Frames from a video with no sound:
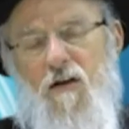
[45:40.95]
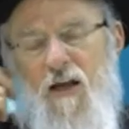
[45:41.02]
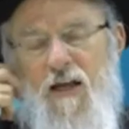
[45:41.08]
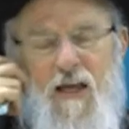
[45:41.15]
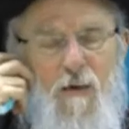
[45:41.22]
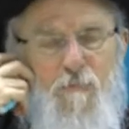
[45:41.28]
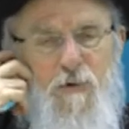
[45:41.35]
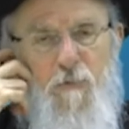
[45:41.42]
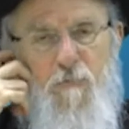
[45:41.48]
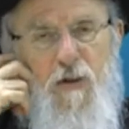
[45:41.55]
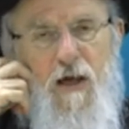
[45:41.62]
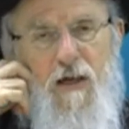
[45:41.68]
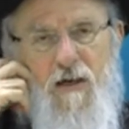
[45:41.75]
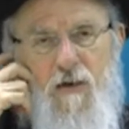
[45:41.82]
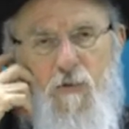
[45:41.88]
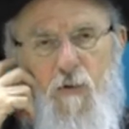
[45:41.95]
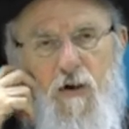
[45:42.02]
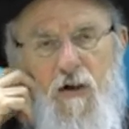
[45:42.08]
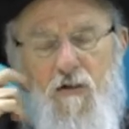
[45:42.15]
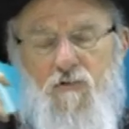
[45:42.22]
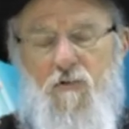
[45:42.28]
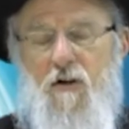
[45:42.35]
It can't be applied anywhere
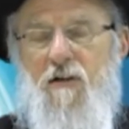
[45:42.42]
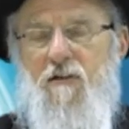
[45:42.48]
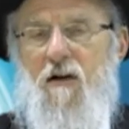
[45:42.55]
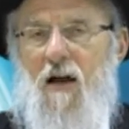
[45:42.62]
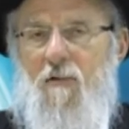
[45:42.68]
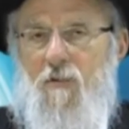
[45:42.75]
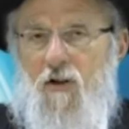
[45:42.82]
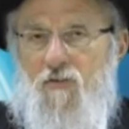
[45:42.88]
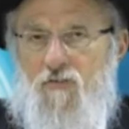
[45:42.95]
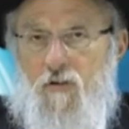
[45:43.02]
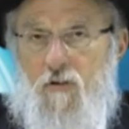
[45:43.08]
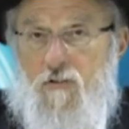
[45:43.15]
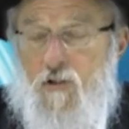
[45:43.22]
else or any time else.